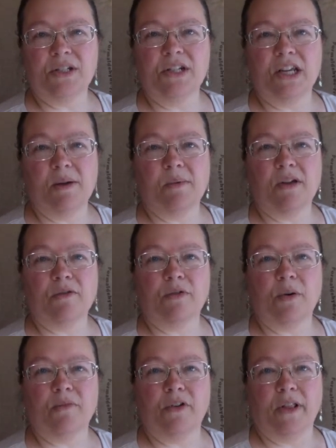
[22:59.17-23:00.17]
to keep it
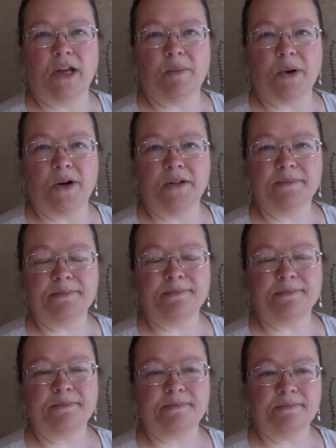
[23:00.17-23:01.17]
from falling apart.
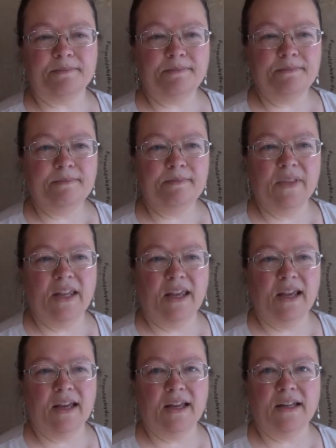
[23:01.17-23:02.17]

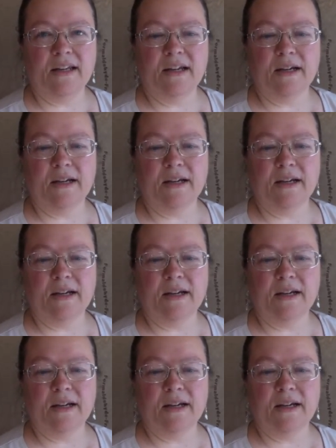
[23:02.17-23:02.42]
And